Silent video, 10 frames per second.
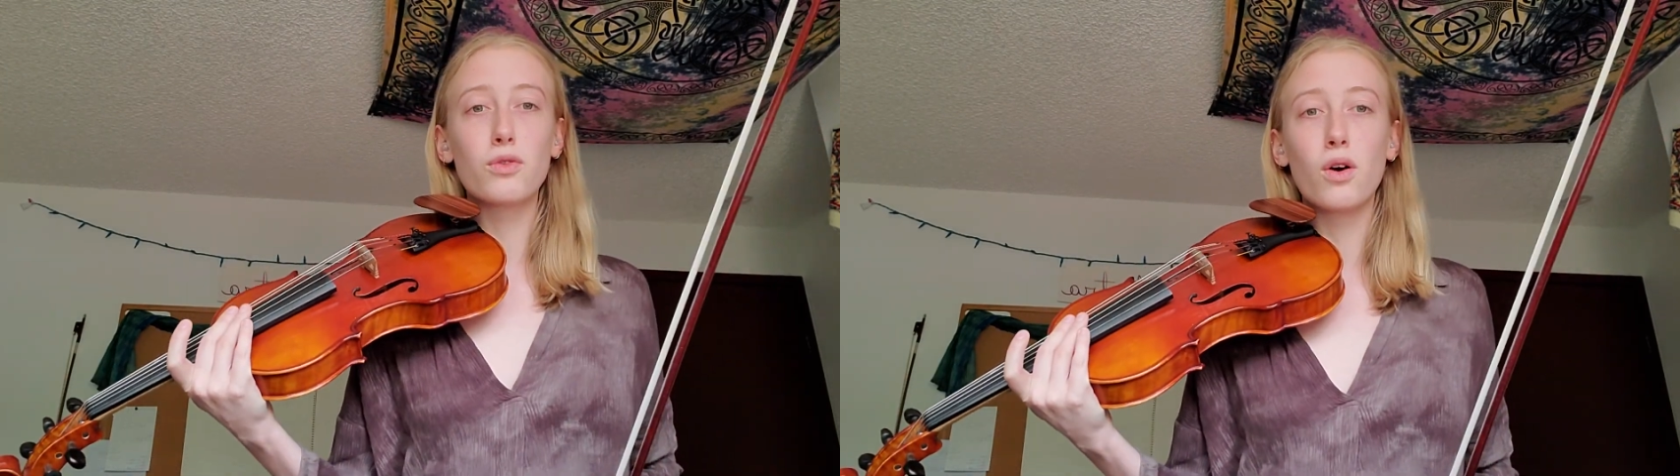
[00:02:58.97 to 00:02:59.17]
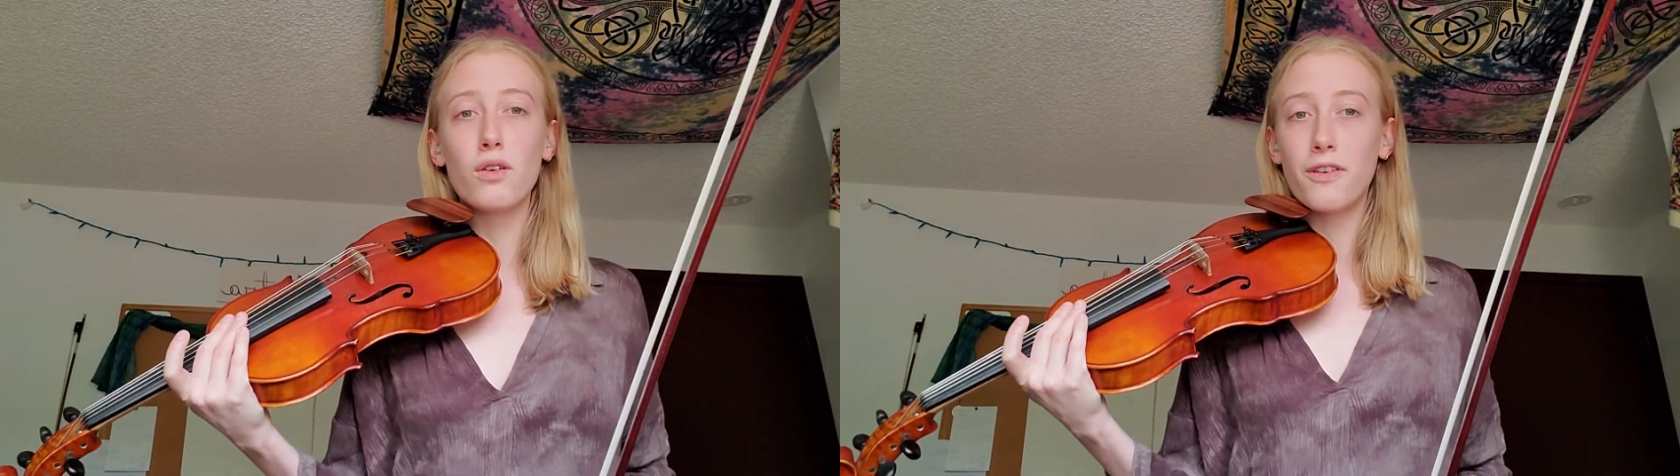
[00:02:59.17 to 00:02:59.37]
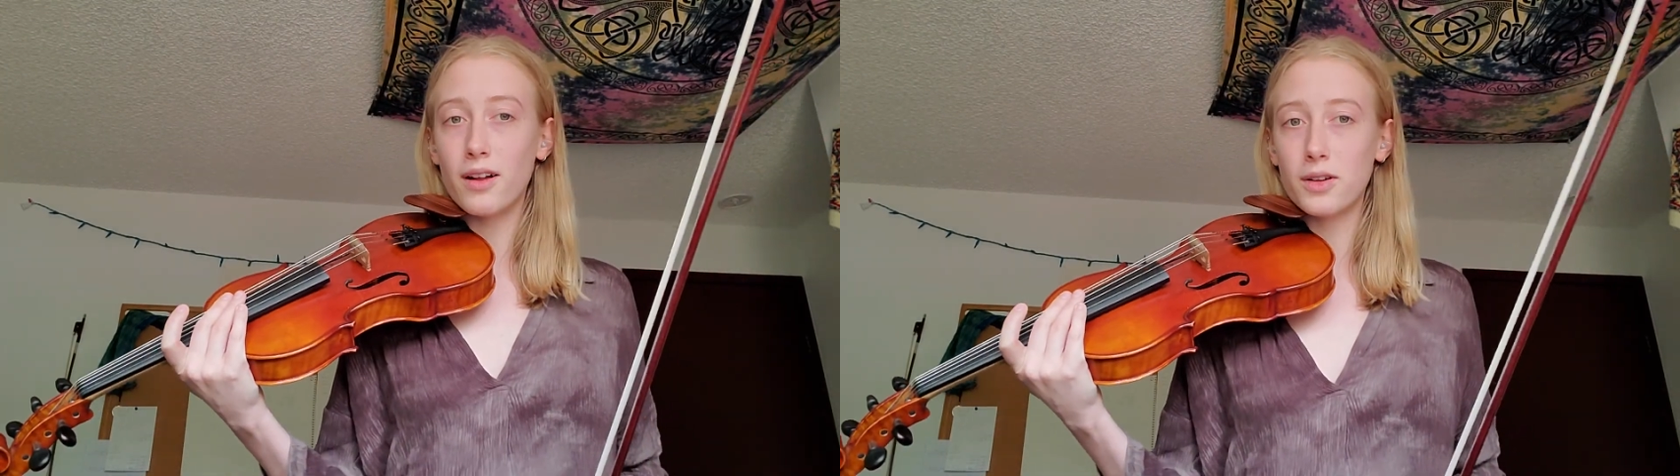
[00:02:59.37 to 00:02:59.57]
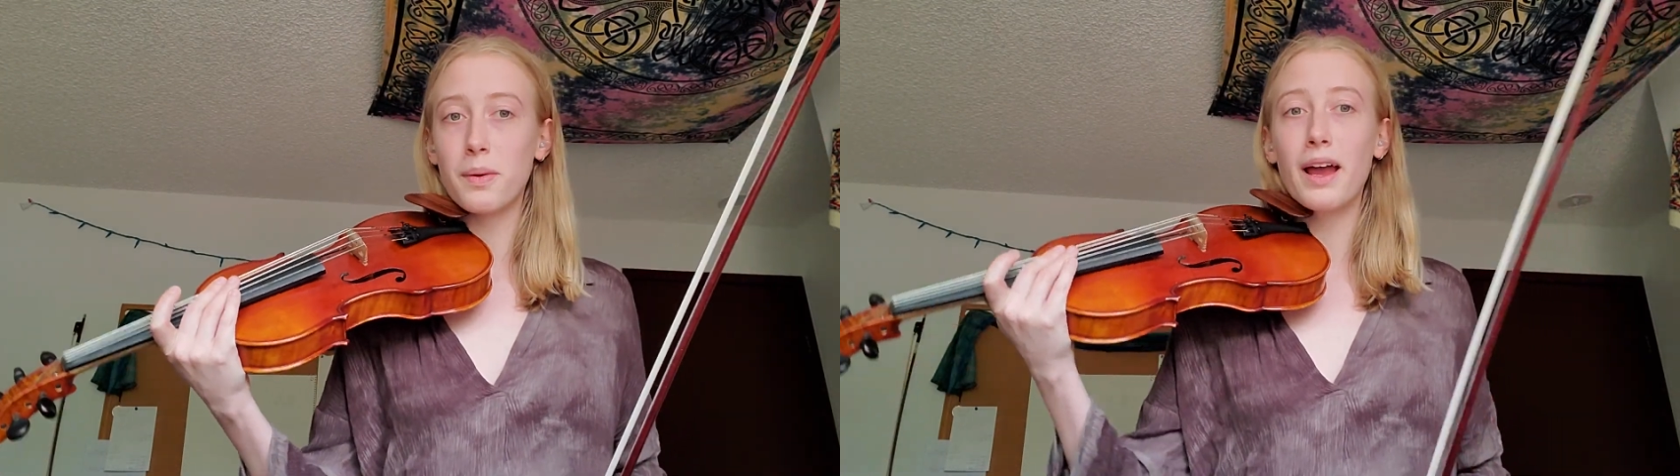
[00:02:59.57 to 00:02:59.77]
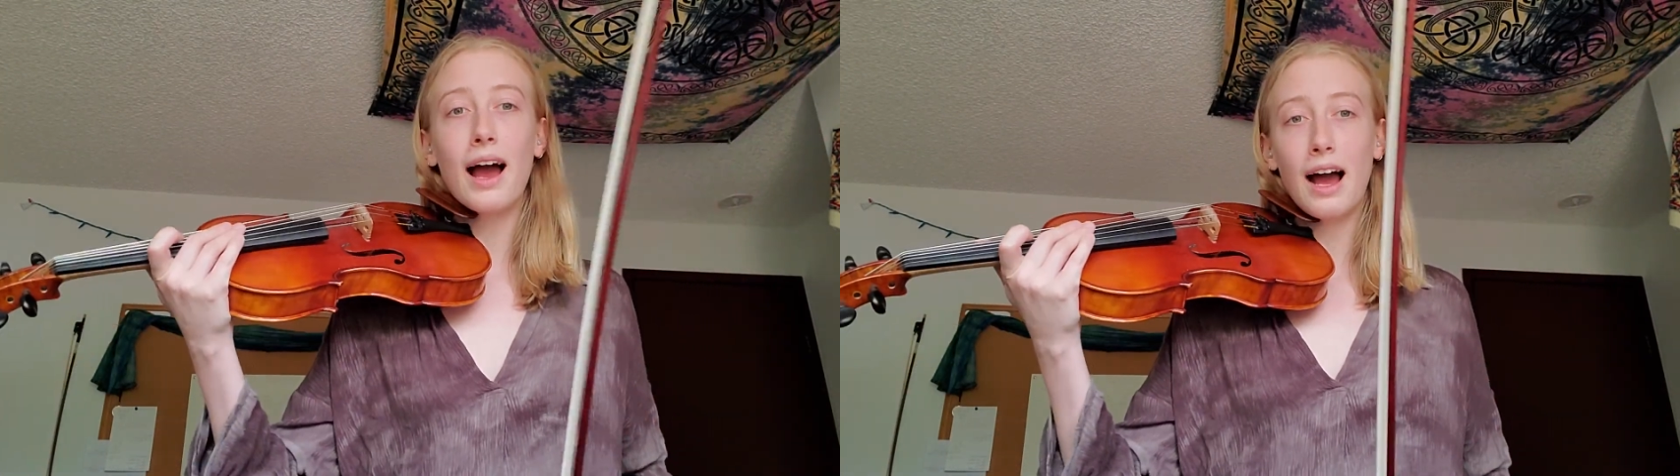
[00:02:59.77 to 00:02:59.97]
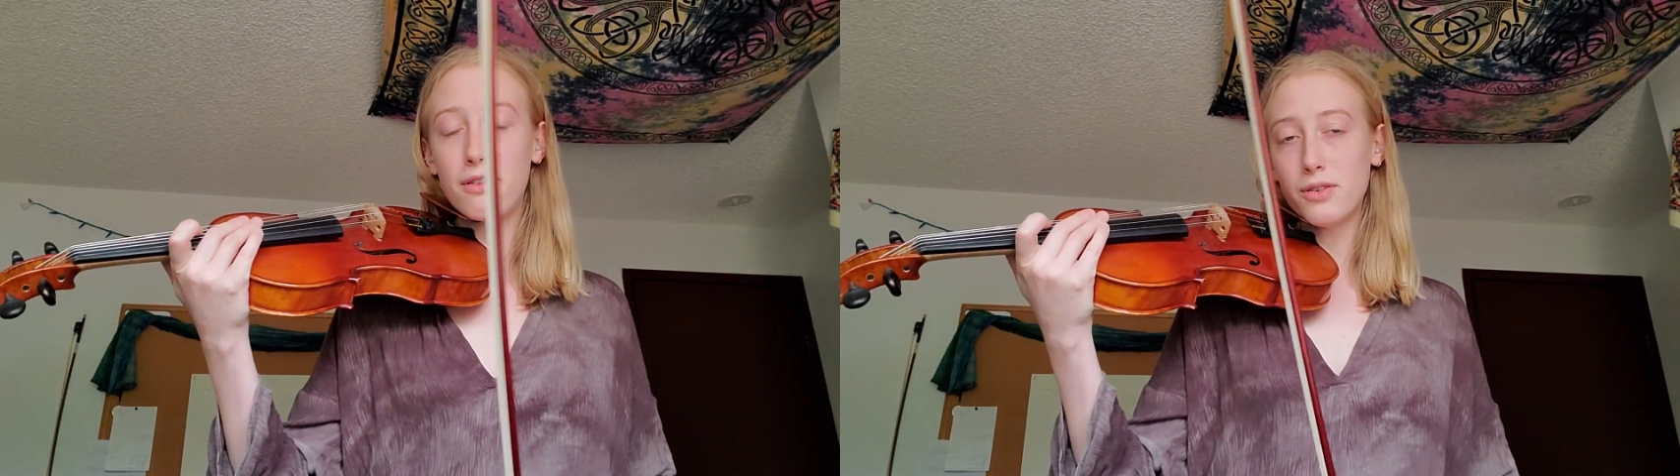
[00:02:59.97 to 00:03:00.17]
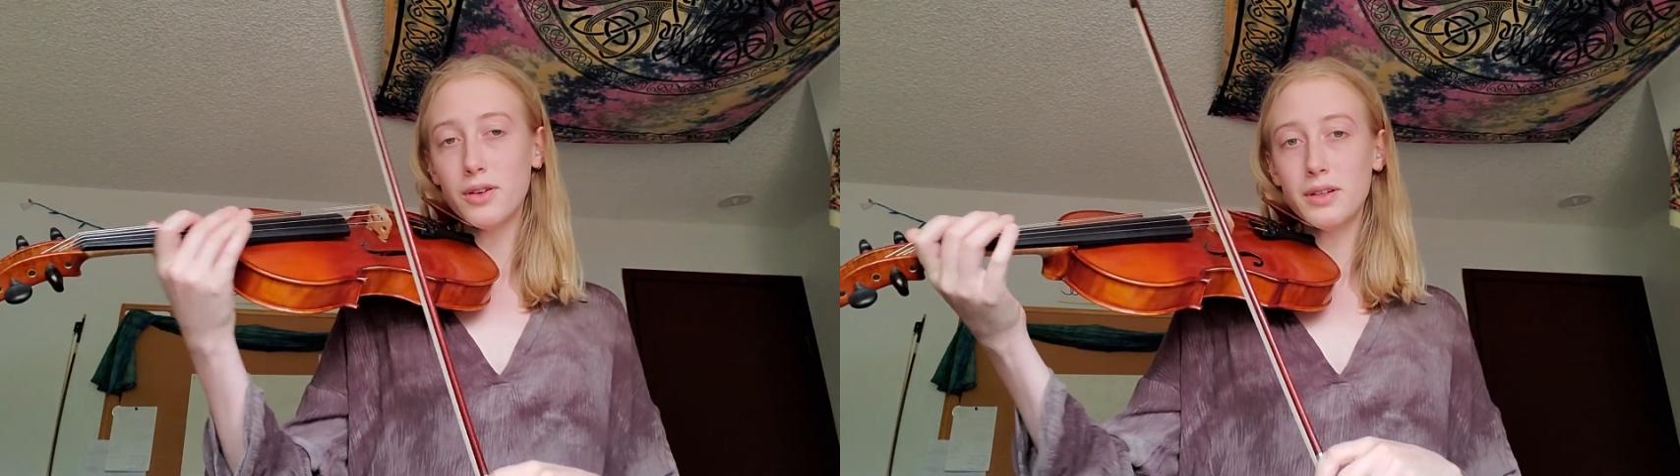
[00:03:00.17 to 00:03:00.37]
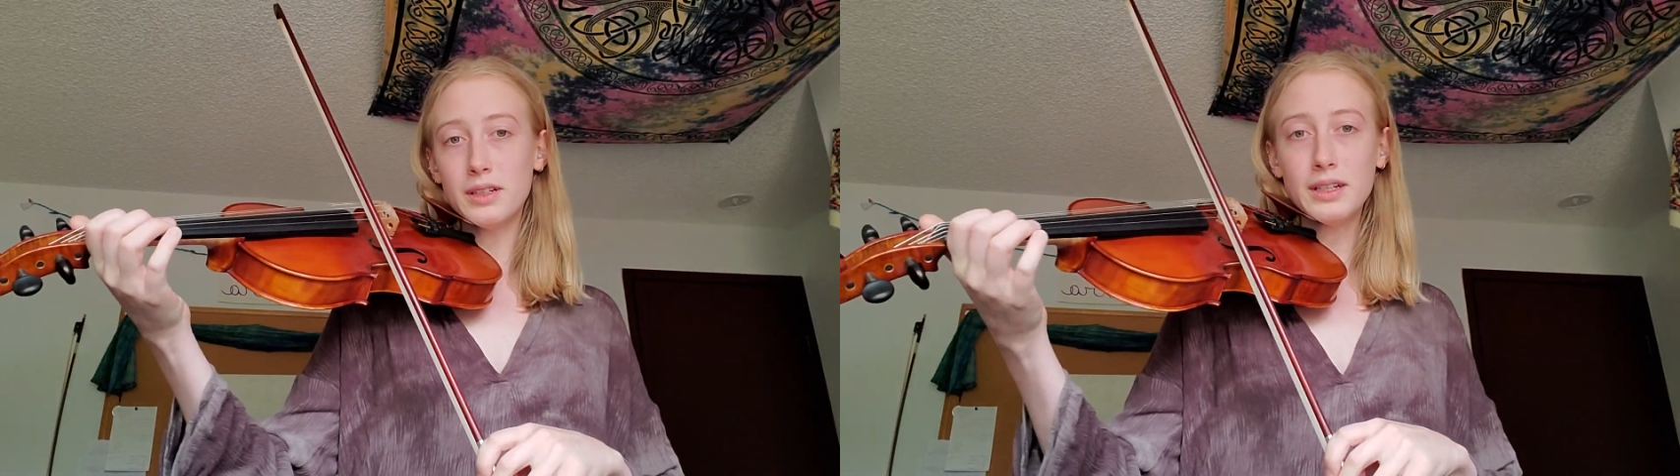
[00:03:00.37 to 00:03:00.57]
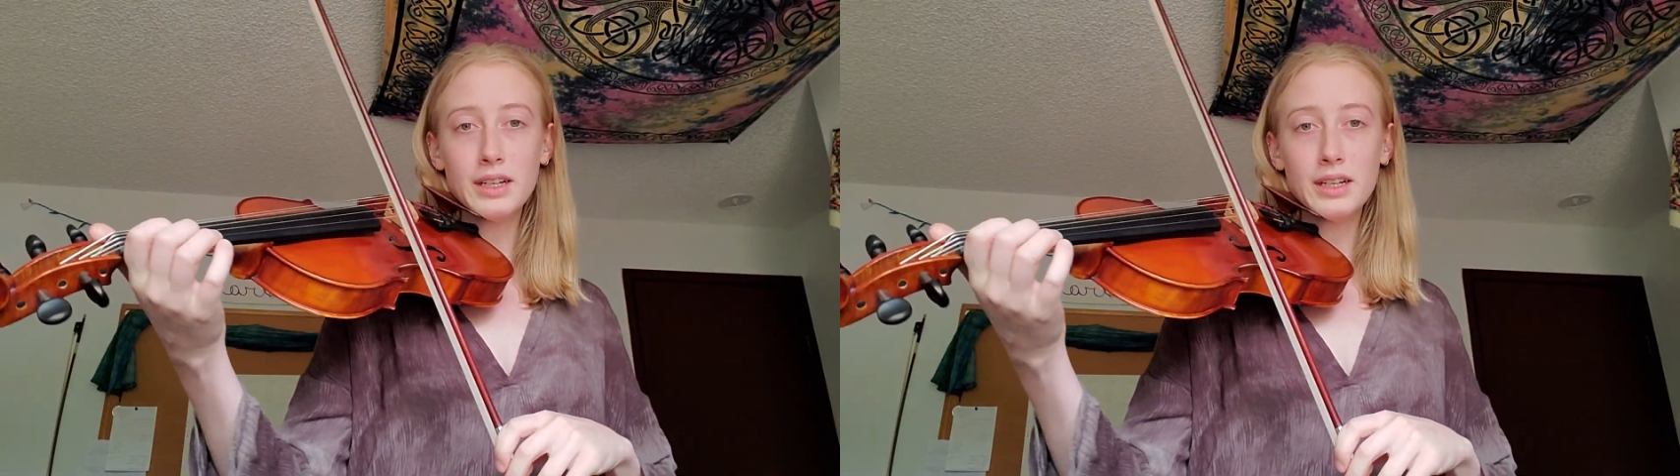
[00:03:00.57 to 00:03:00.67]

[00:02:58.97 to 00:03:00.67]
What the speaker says: roll followed by a half roll.